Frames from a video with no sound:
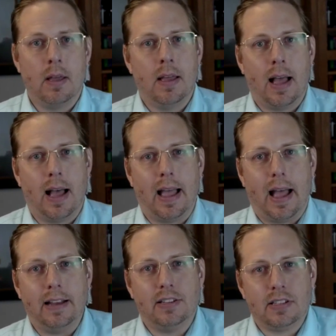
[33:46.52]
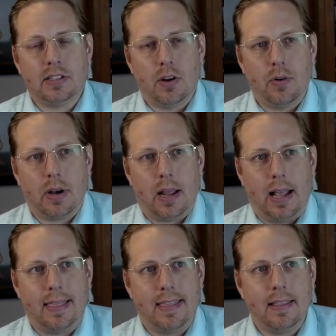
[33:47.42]
I just don't, I
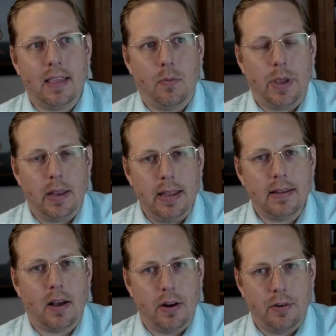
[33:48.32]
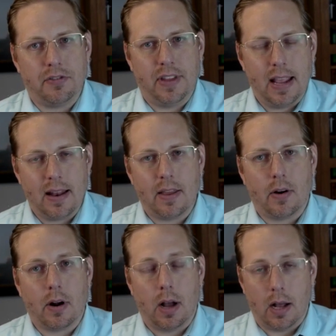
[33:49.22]
think that we need to understand there
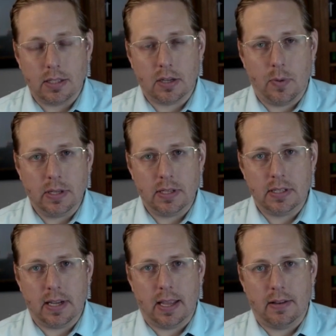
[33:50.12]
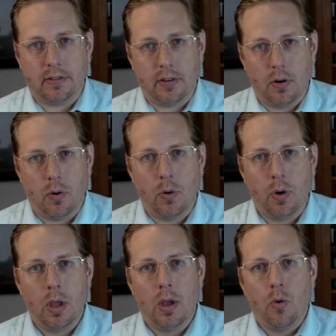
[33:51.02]
are consequences. And so
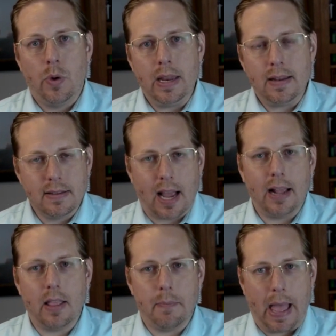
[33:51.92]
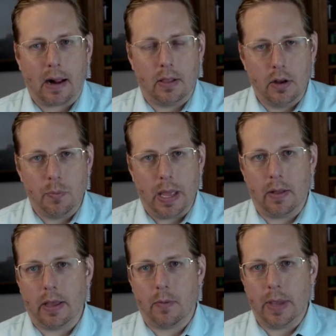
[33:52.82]
we need to dial it back a little bit.
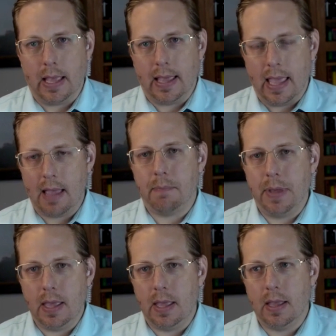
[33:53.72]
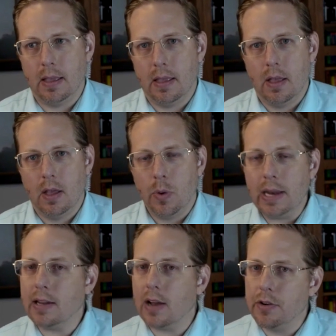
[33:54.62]
Like, it can't be, we
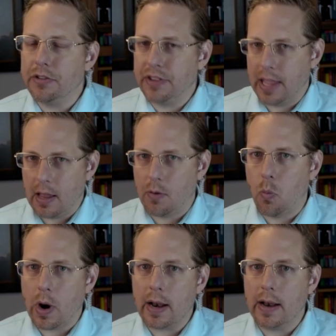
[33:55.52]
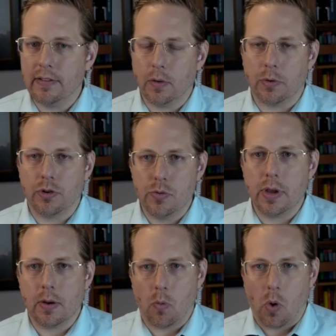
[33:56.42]
need to understand what it is that we're
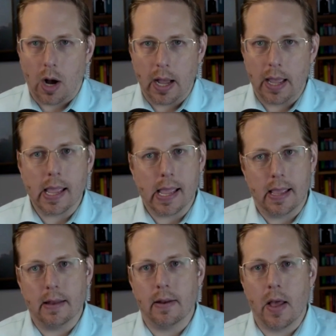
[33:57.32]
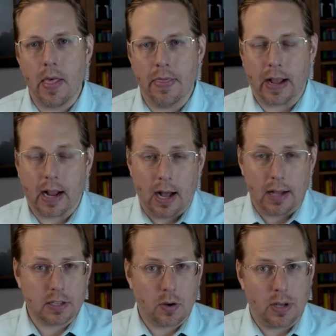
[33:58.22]
doing and why, and the
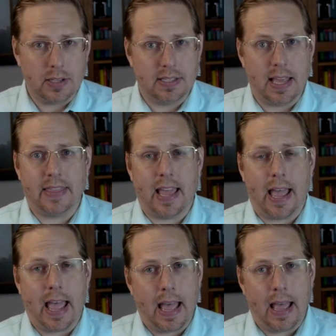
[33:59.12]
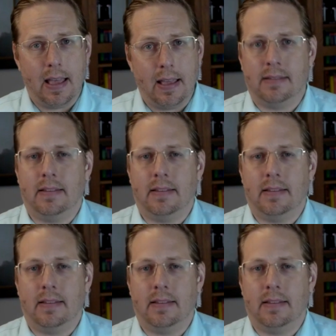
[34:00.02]
consequences that has.